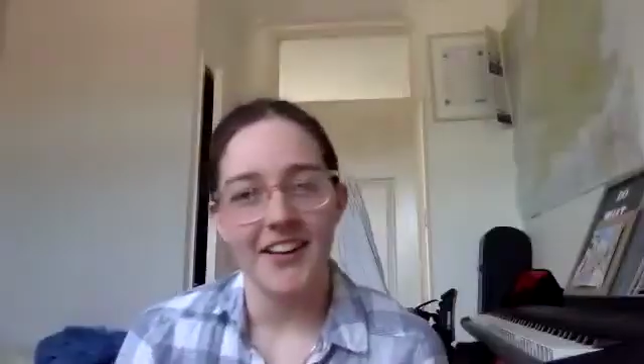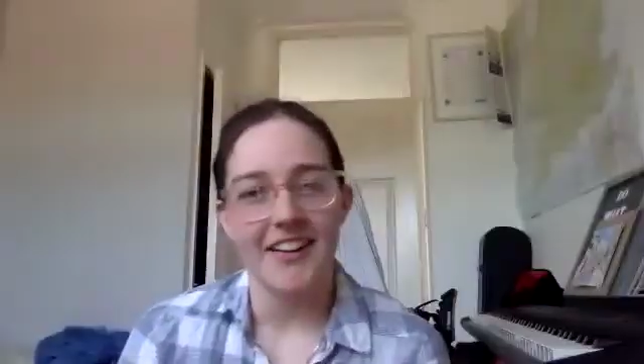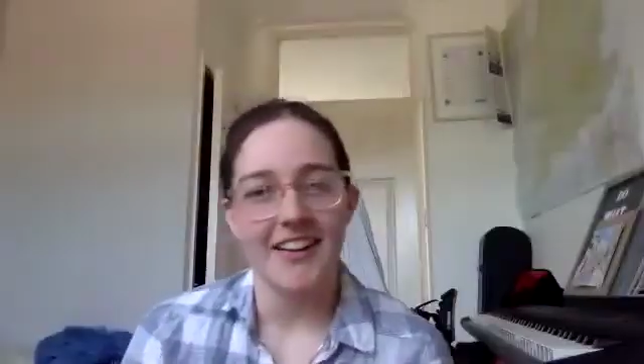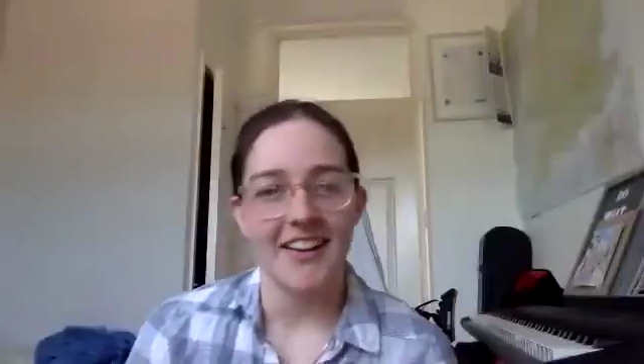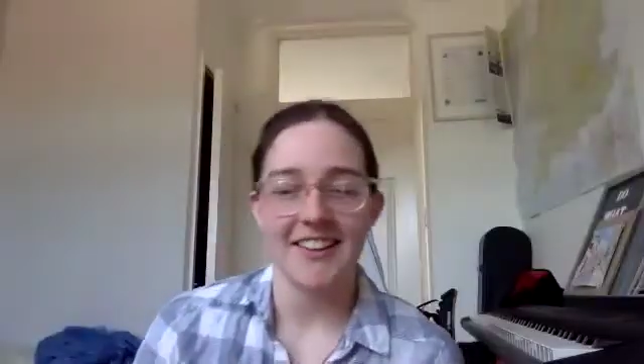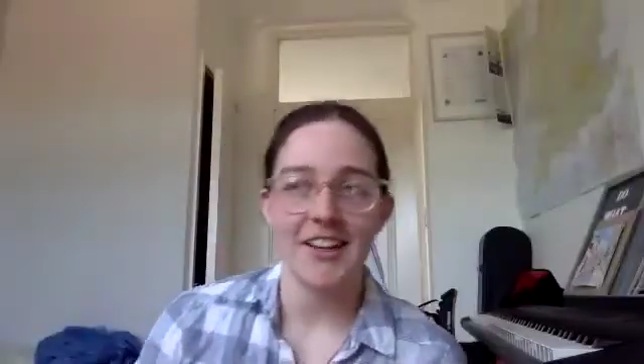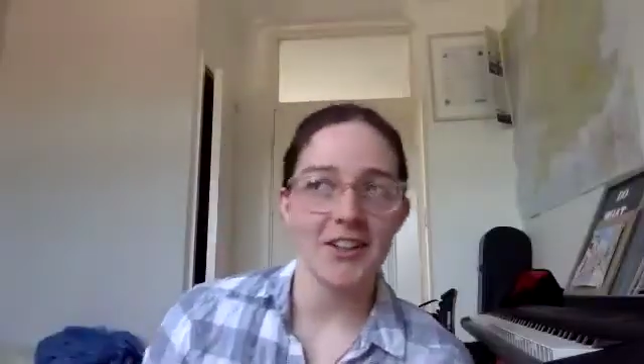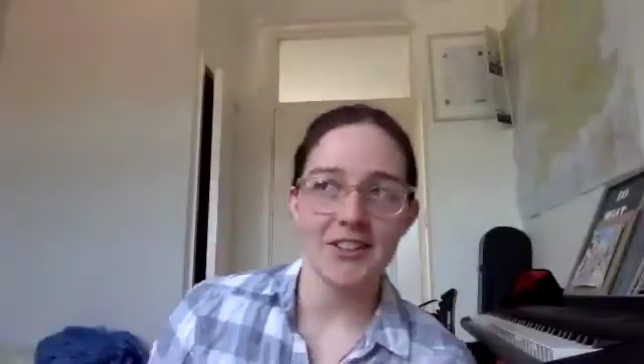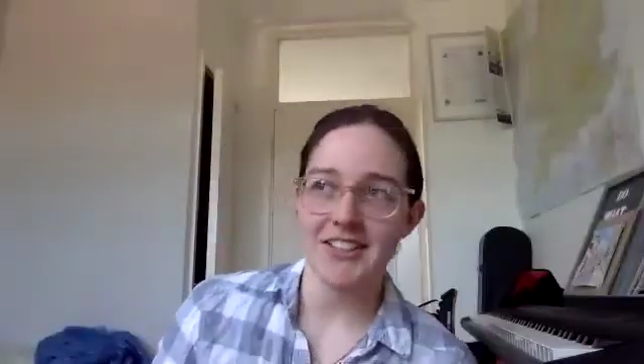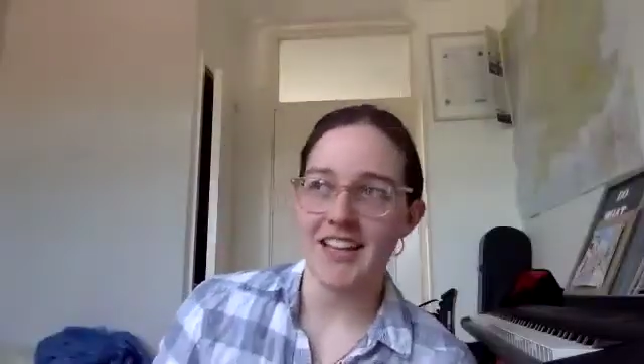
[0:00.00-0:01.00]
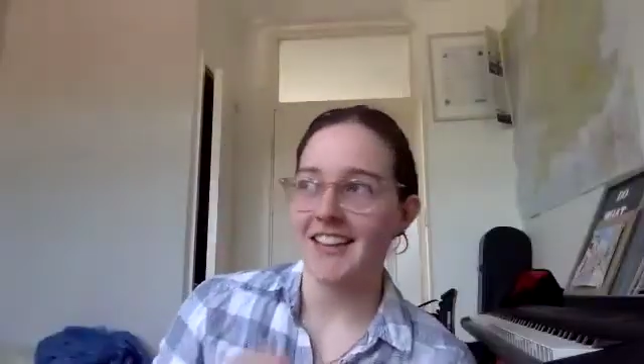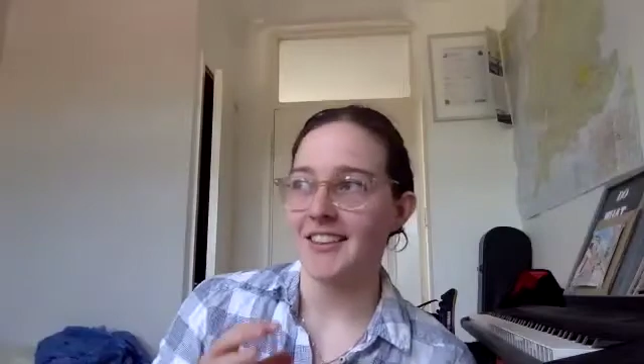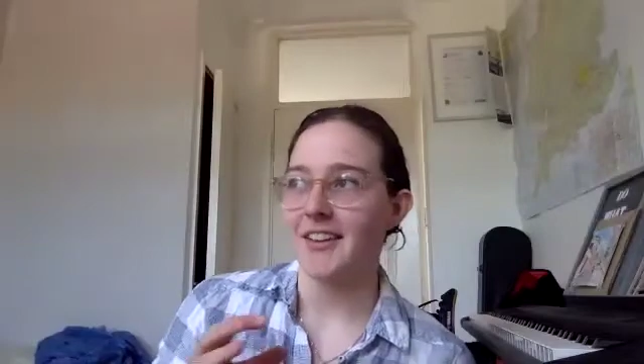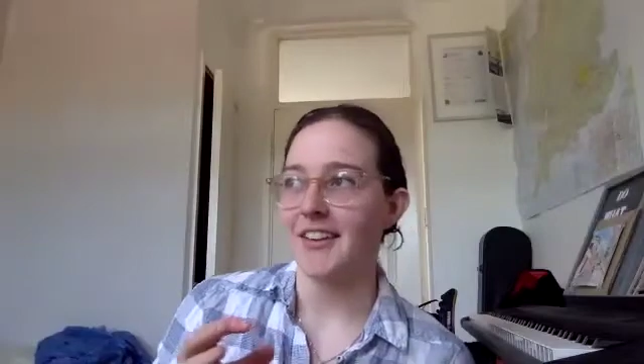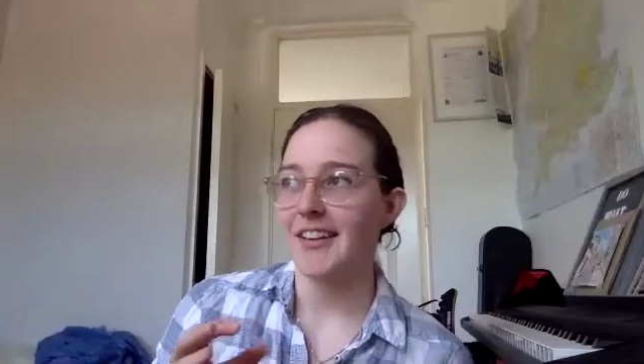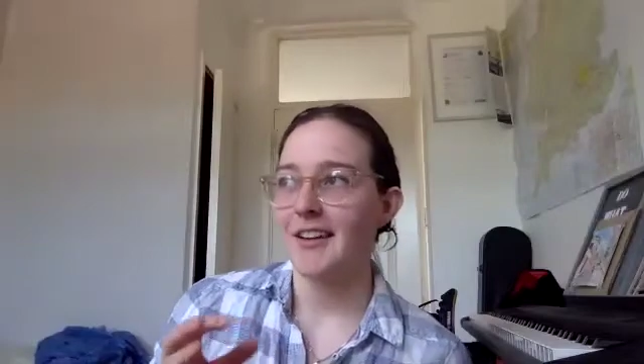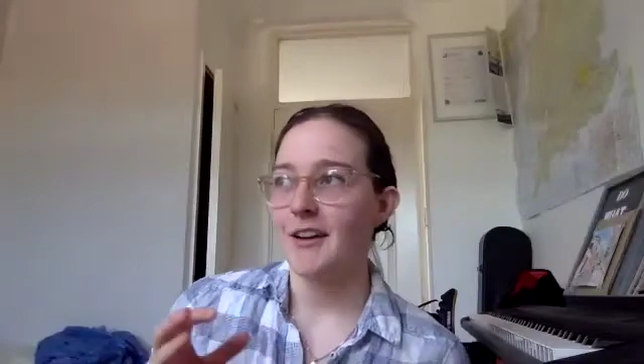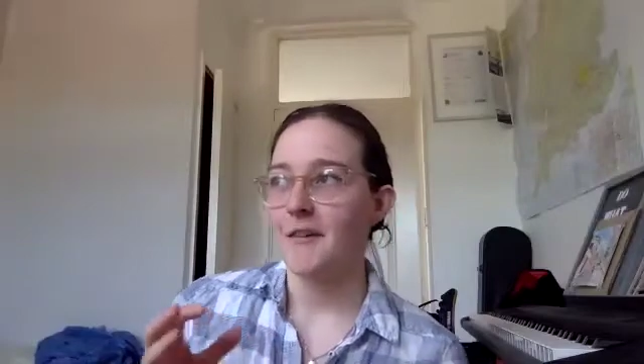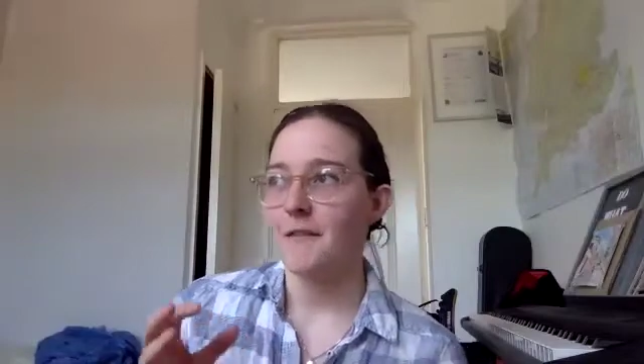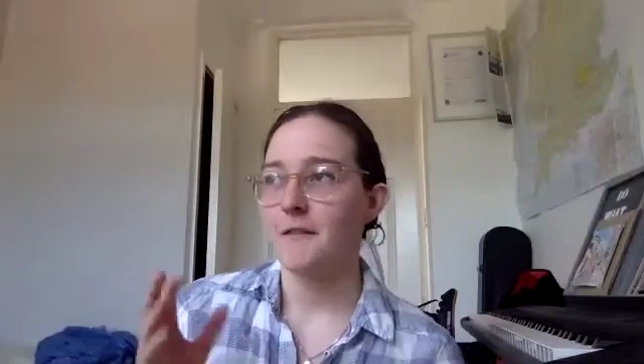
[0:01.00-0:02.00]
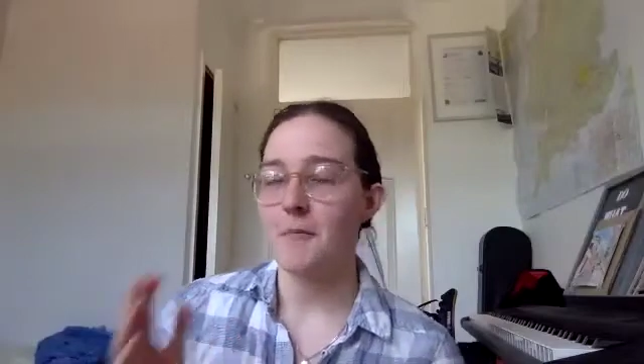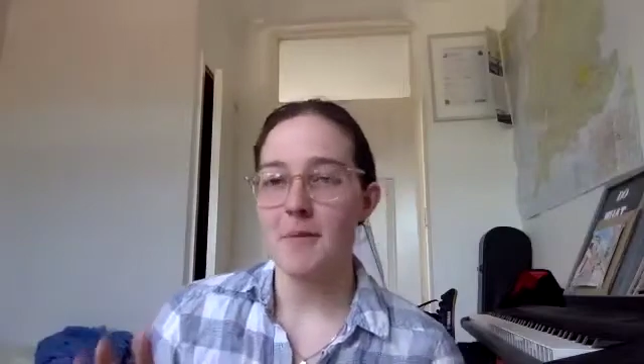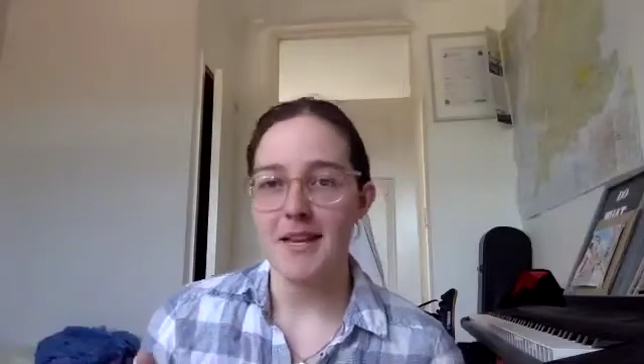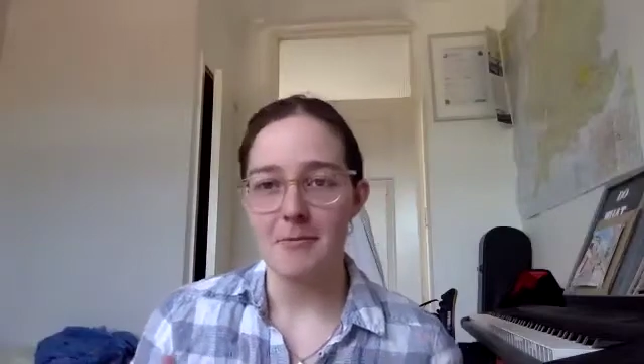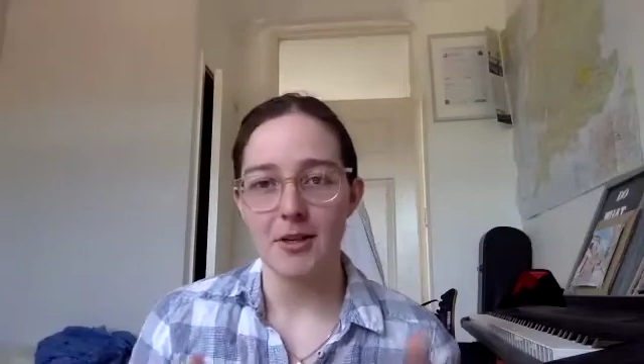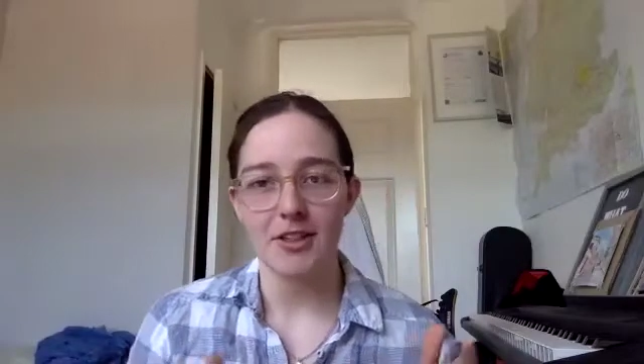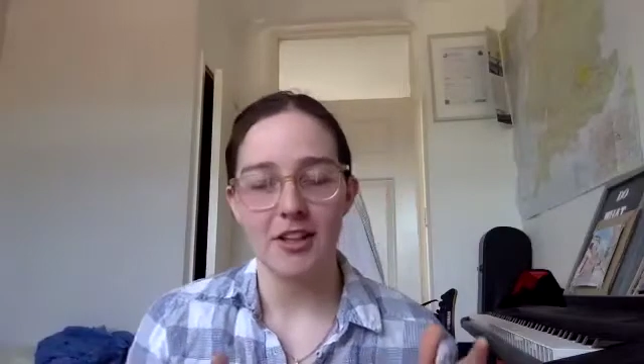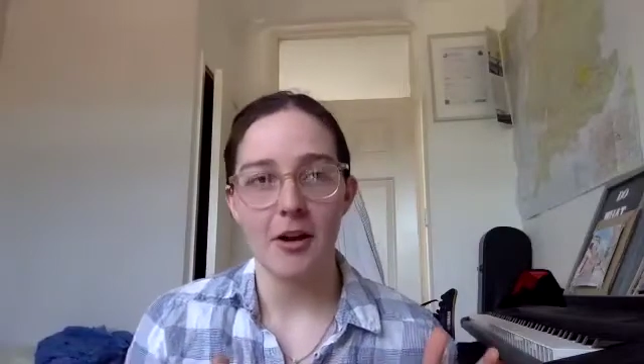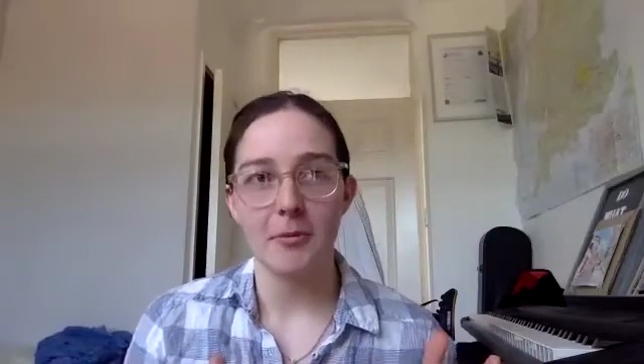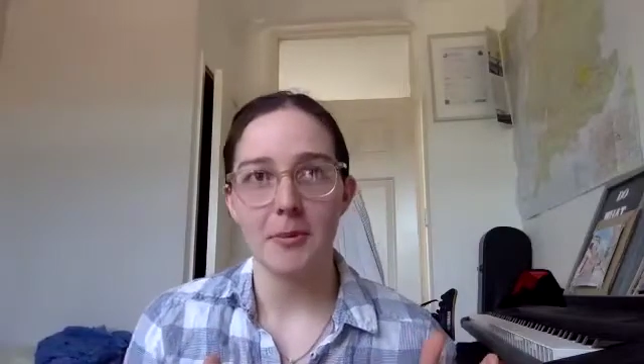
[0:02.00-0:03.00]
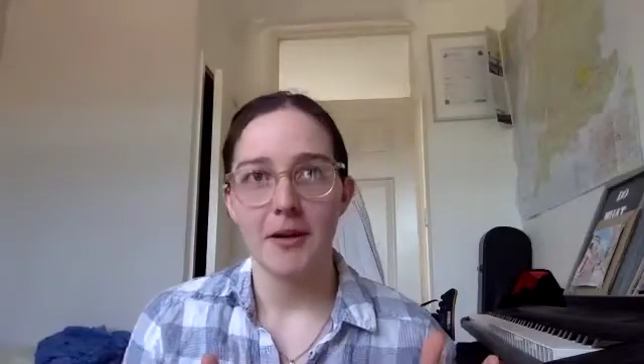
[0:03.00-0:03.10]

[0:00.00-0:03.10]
I think I'd just add that for me, because I